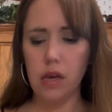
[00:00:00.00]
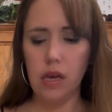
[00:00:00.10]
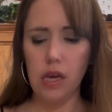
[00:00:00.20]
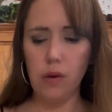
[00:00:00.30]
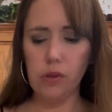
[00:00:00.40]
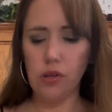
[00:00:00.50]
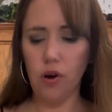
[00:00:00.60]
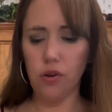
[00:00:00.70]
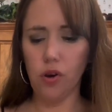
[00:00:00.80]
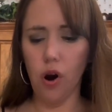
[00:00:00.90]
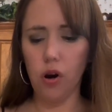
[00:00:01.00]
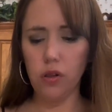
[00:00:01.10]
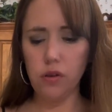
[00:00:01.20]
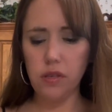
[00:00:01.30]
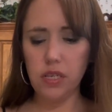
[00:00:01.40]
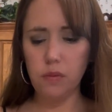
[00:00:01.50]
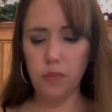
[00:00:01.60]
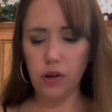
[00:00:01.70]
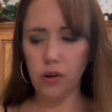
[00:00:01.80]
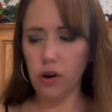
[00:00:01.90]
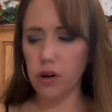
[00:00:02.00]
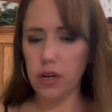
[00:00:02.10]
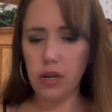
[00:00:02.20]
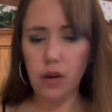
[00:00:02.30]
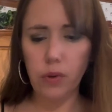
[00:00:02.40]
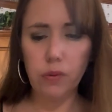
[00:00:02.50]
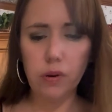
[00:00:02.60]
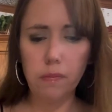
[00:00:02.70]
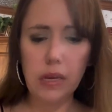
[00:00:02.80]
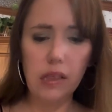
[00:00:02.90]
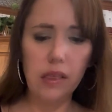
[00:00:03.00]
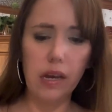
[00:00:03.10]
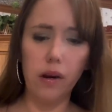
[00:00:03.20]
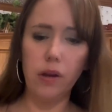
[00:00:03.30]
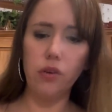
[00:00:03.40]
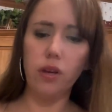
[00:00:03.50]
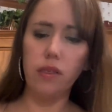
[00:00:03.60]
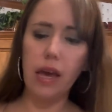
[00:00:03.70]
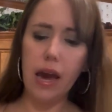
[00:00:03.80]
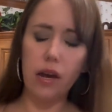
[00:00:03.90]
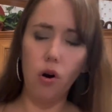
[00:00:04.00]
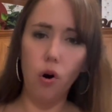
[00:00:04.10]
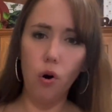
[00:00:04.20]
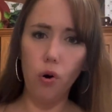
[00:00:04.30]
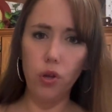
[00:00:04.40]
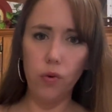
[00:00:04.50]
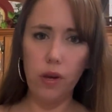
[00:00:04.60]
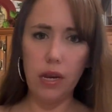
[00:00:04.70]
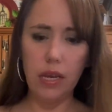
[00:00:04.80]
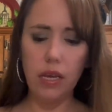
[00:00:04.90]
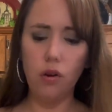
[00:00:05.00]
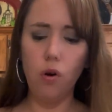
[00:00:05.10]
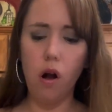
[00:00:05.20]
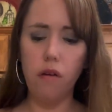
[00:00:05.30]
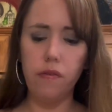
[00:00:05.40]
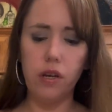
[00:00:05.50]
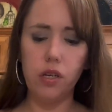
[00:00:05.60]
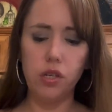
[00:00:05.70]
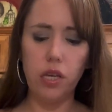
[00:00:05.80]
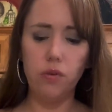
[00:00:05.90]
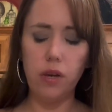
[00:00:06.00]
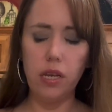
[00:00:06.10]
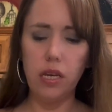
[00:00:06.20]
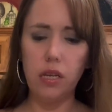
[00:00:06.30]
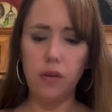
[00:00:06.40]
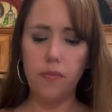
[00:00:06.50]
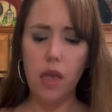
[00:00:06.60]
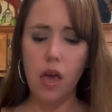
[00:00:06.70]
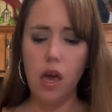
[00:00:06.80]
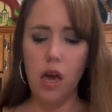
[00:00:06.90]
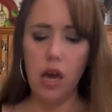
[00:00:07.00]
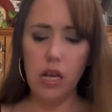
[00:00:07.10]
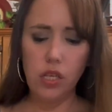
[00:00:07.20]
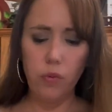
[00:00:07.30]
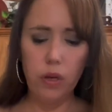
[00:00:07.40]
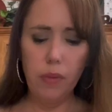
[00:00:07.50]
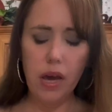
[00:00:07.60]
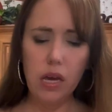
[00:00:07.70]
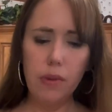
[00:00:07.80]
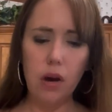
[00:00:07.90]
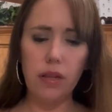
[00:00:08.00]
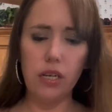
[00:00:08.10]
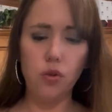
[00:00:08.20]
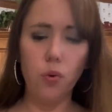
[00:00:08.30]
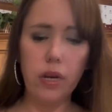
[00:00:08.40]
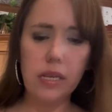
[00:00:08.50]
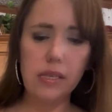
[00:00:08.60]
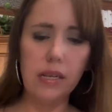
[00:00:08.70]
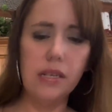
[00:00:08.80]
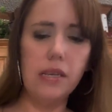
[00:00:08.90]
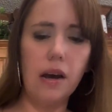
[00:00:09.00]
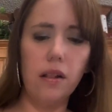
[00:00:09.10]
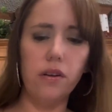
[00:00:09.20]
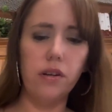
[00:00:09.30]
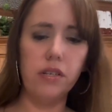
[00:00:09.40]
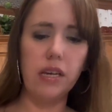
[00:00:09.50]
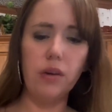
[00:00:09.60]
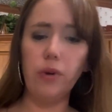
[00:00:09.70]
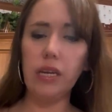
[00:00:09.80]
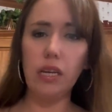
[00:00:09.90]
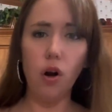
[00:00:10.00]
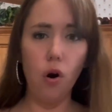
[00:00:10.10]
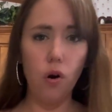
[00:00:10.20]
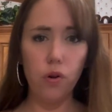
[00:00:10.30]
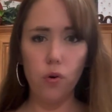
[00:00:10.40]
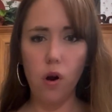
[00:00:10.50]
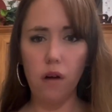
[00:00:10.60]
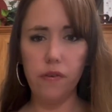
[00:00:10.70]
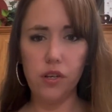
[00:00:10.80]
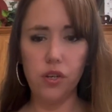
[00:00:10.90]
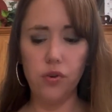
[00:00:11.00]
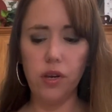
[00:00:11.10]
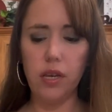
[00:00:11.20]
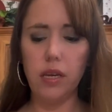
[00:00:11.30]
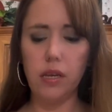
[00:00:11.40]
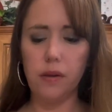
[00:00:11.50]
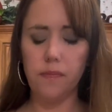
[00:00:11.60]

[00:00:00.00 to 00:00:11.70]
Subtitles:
it was called Carlos's Beer Garden, and we would meet there. And they had all you can eat crawfish that you could eat. And so we'd pay about like $26, and we'd eat all the crawfish you could eat.